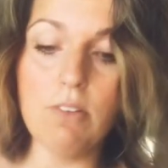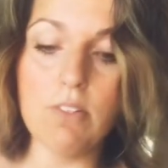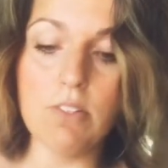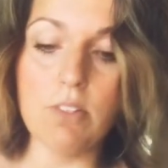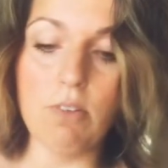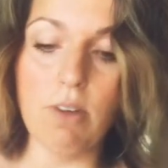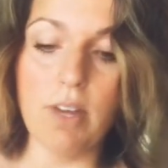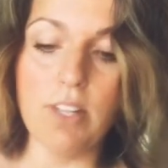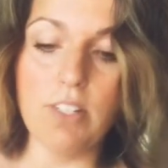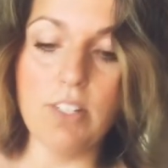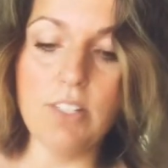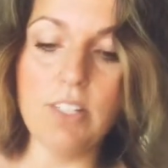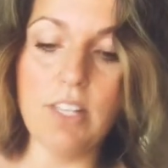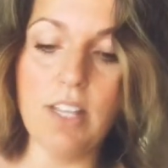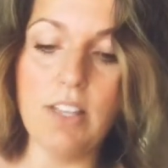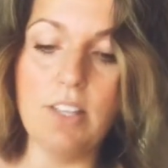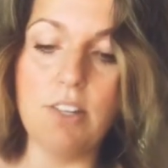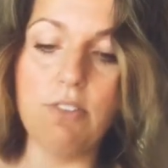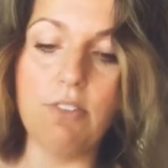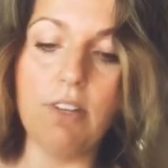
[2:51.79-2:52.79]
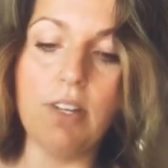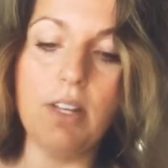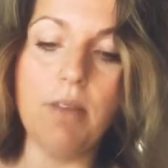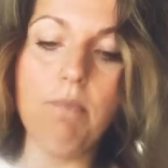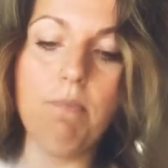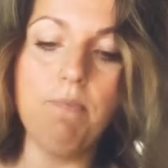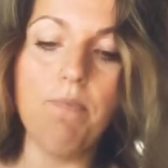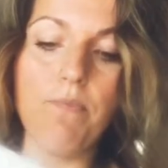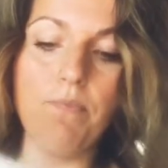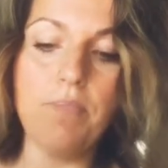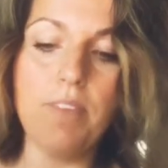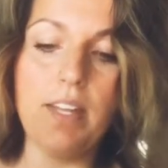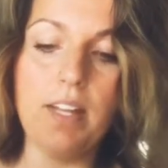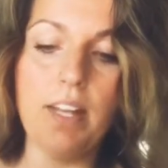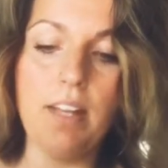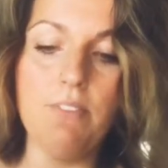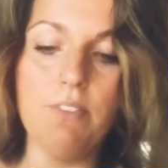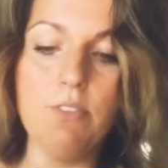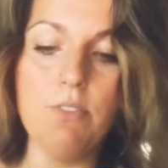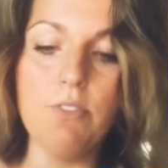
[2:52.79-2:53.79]
So I just had the cream, and
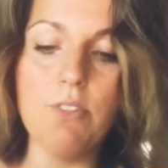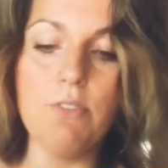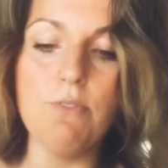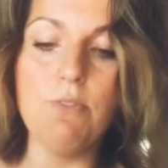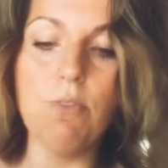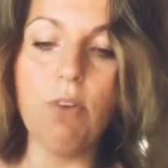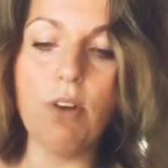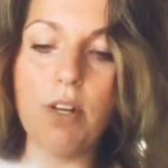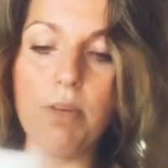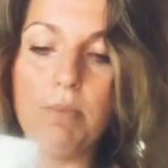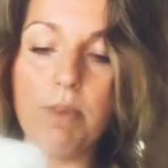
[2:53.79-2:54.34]
I've used a fork